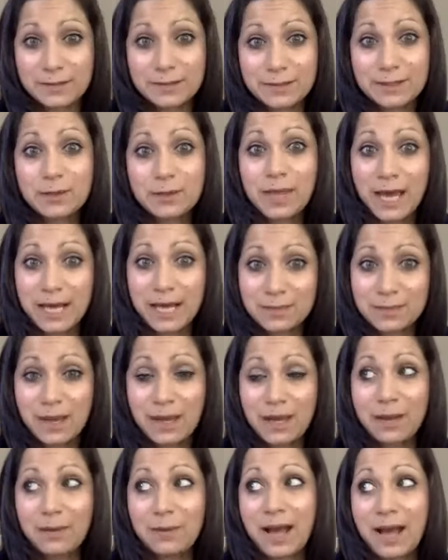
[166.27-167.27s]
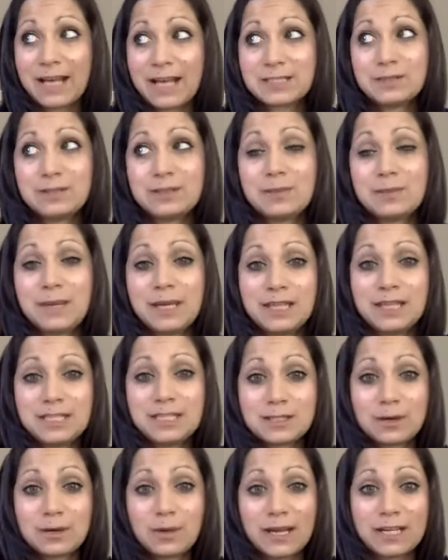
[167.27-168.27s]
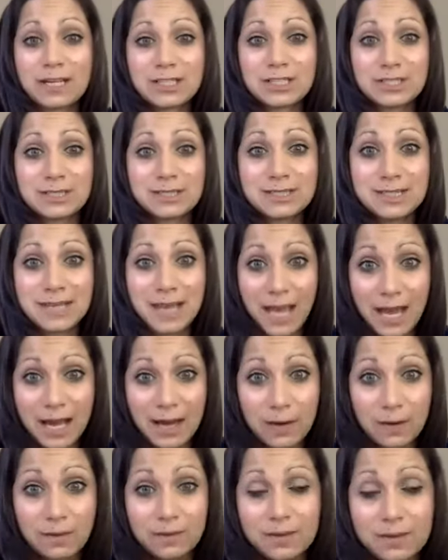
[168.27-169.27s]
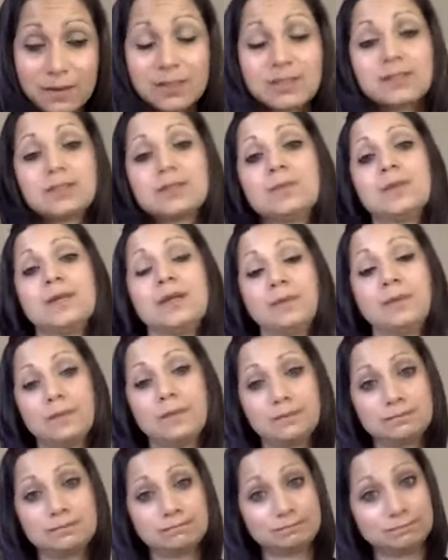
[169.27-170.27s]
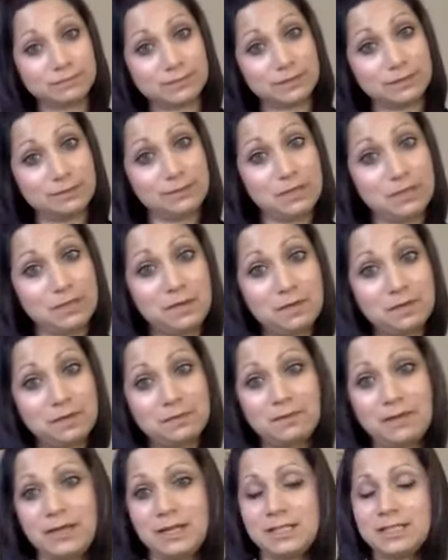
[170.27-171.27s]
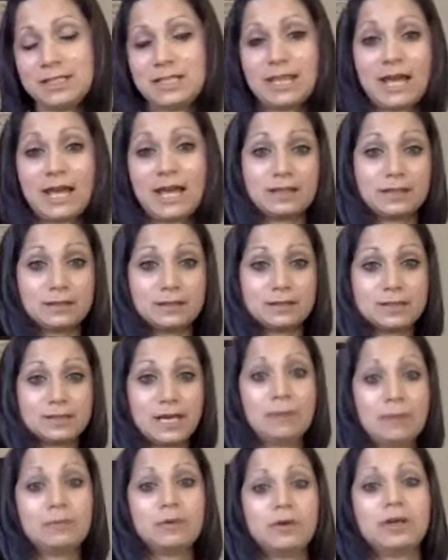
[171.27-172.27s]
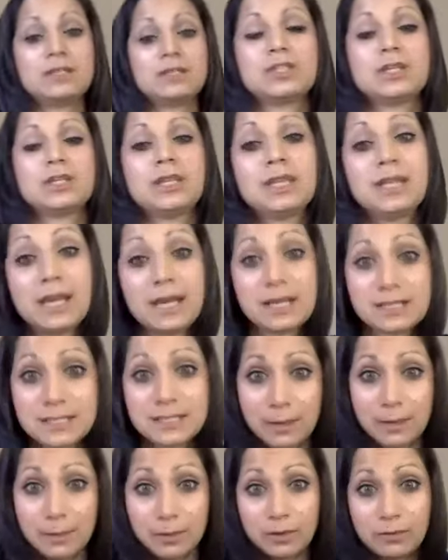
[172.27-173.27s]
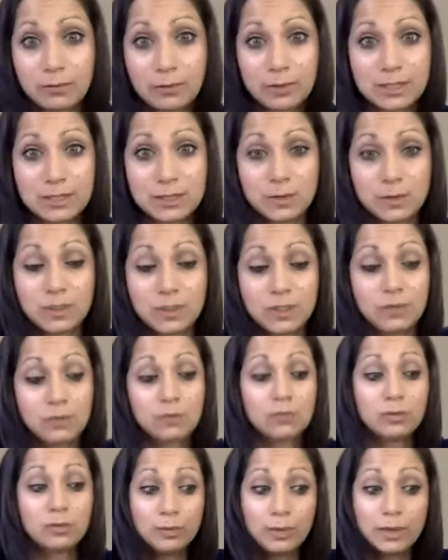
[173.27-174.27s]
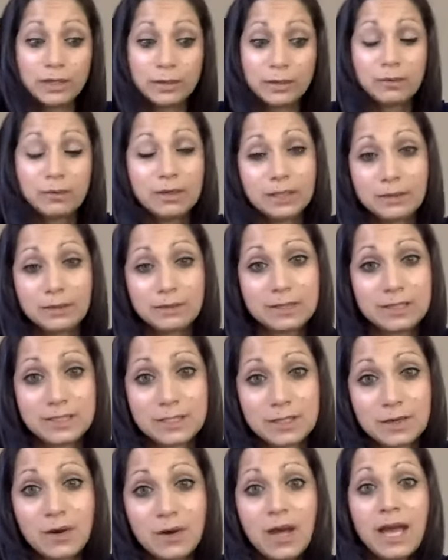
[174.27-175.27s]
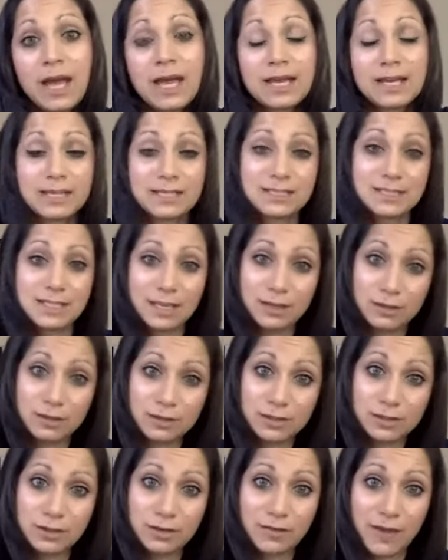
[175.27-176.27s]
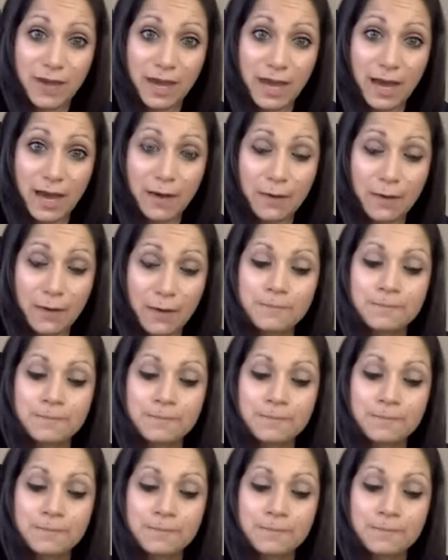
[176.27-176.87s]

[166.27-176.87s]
So that's why I asked you to make these corrections now, so we don't run into that little time crunch in the next couple of weeks when what you really want to do is get your survey out.